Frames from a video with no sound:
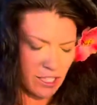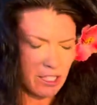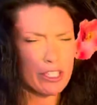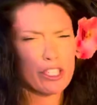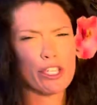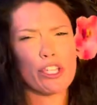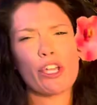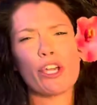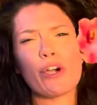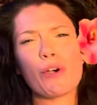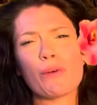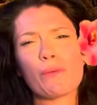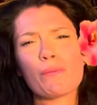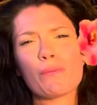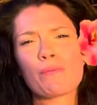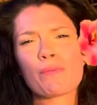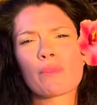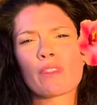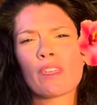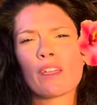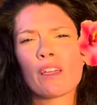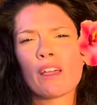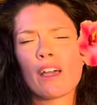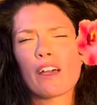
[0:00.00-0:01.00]
You know,
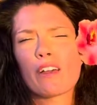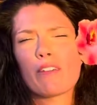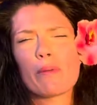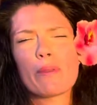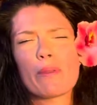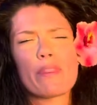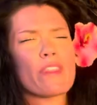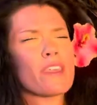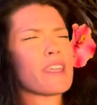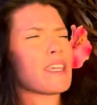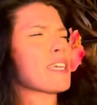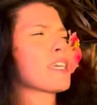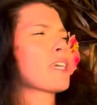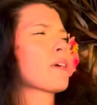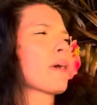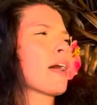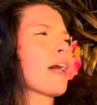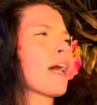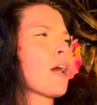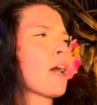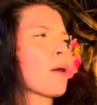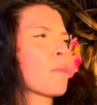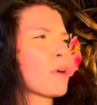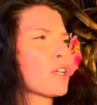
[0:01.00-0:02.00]
I've been thinking
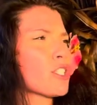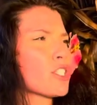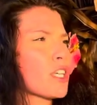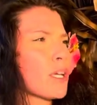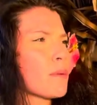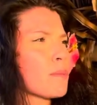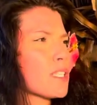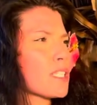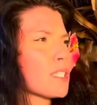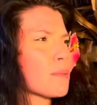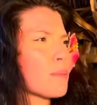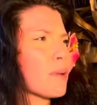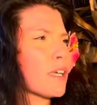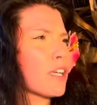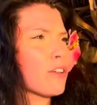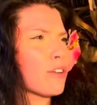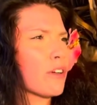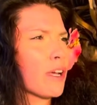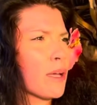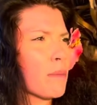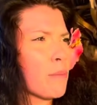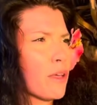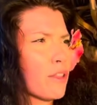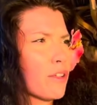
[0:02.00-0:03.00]
about how much I miss my
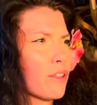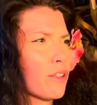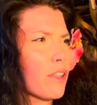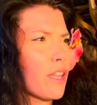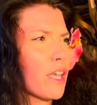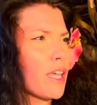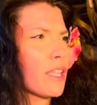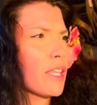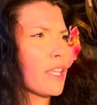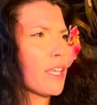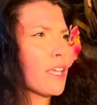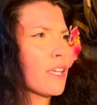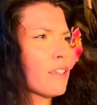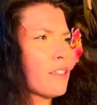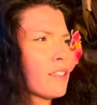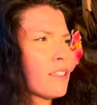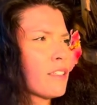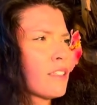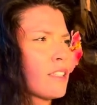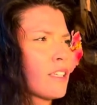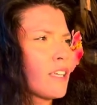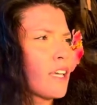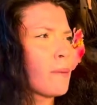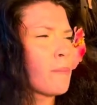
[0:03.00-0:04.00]
grandmother lately
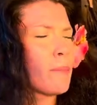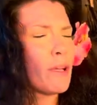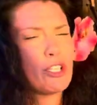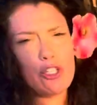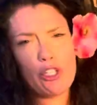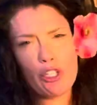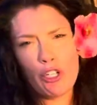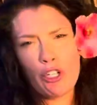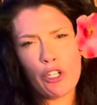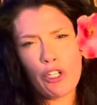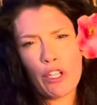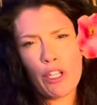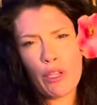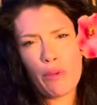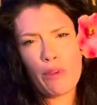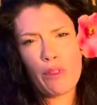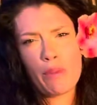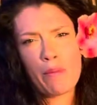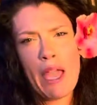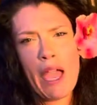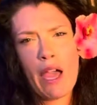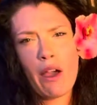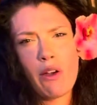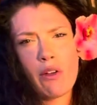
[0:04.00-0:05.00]
and my journey
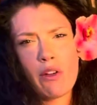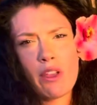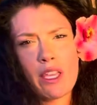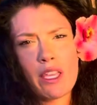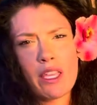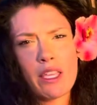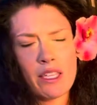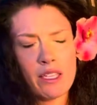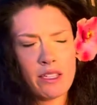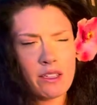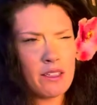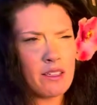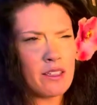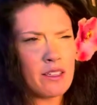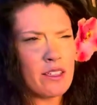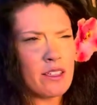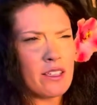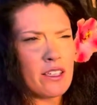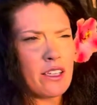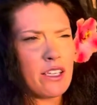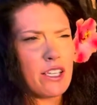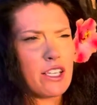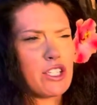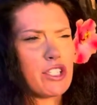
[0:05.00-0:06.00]
with Maui, and
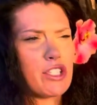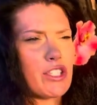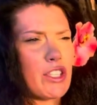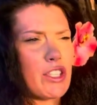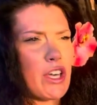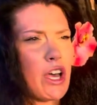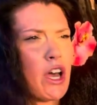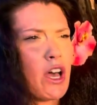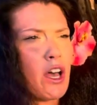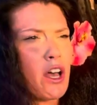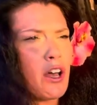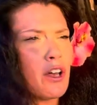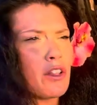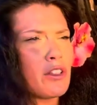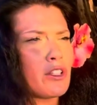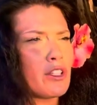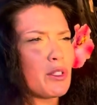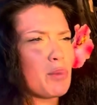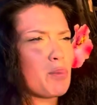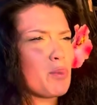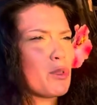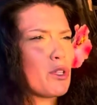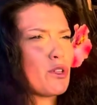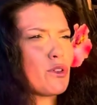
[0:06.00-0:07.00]
I just thought on
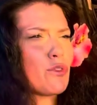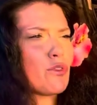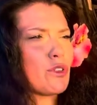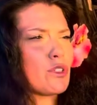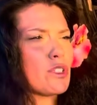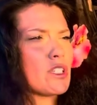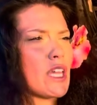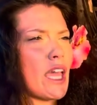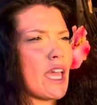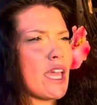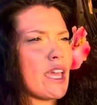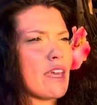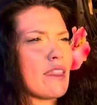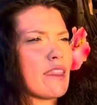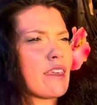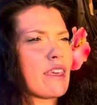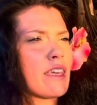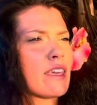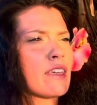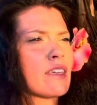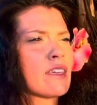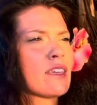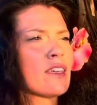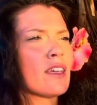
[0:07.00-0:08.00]
this beautiful day
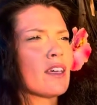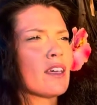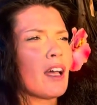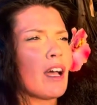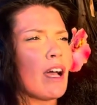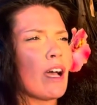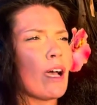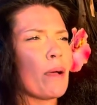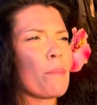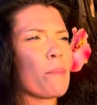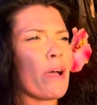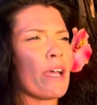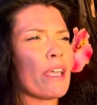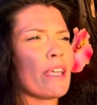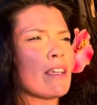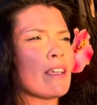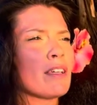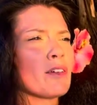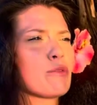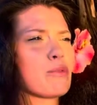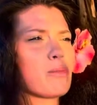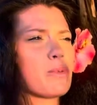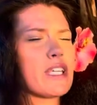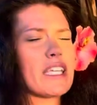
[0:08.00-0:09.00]
that I might
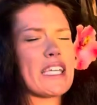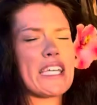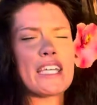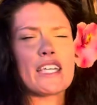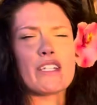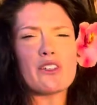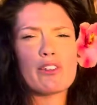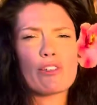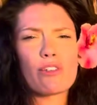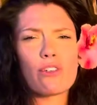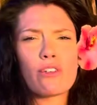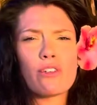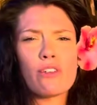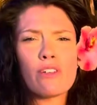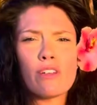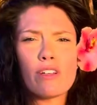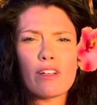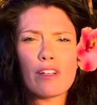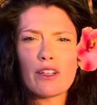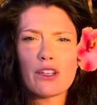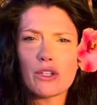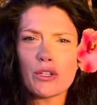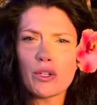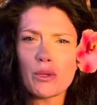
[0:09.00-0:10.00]
rekindle
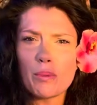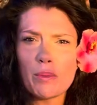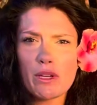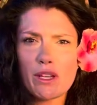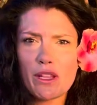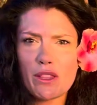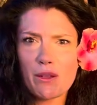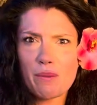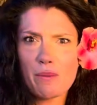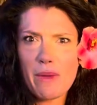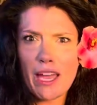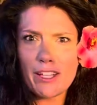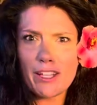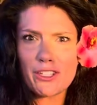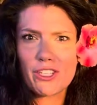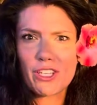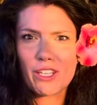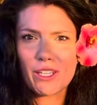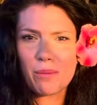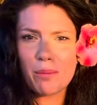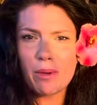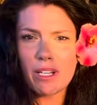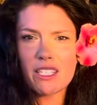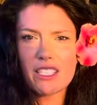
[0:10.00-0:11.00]
a little bit of the
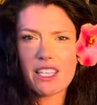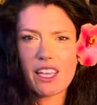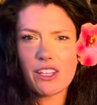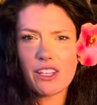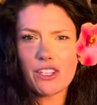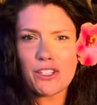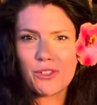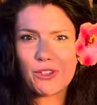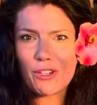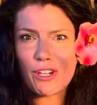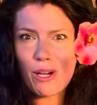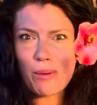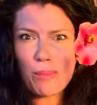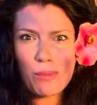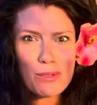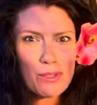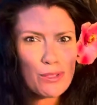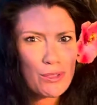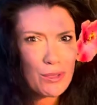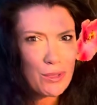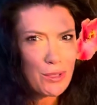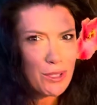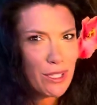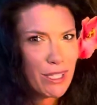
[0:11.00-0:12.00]
magic by telling you a couple
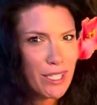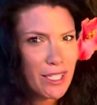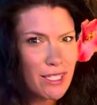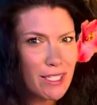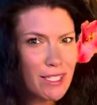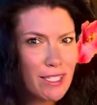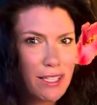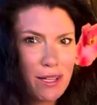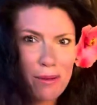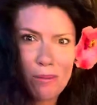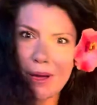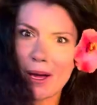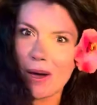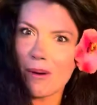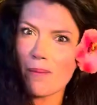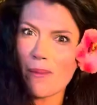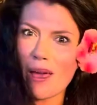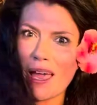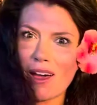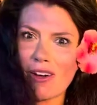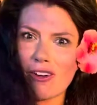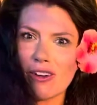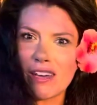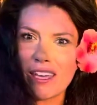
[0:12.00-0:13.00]
stories about
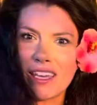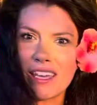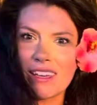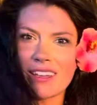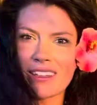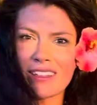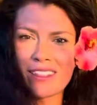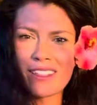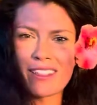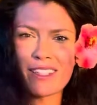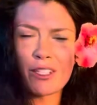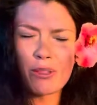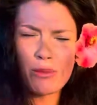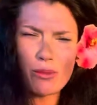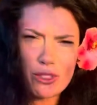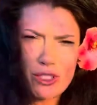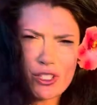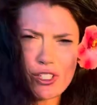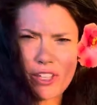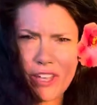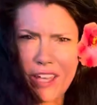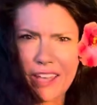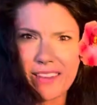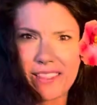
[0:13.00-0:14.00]
Maui.
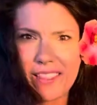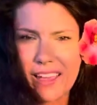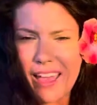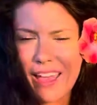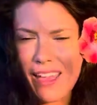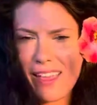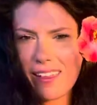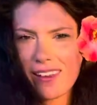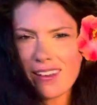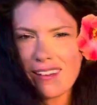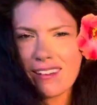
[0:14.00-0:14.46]
Would you like that?